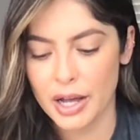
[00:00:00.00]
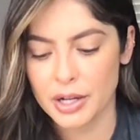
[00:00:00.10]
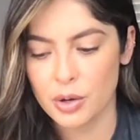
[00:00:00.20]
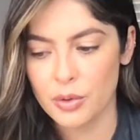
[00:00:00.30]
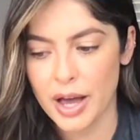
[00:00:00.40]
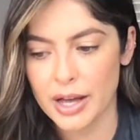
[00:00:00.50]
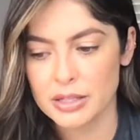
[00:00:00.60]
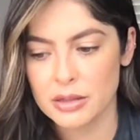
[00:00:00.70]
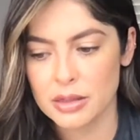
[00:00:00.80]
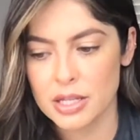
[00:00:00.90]
I know that
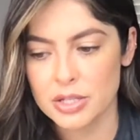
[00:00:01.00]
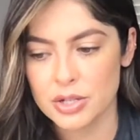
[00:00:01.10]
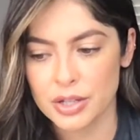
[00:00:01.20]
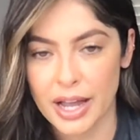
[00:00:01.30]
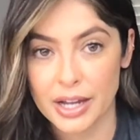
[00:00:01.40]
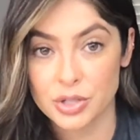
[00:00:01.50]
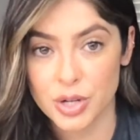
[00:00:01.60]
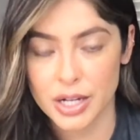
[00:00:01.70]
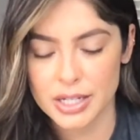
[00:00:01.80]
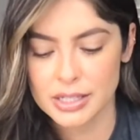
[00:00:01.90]
these are like
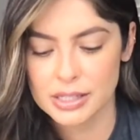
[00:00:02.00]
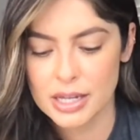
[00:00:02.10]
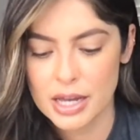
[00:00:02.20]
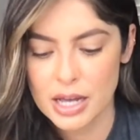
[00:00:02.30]
drugs.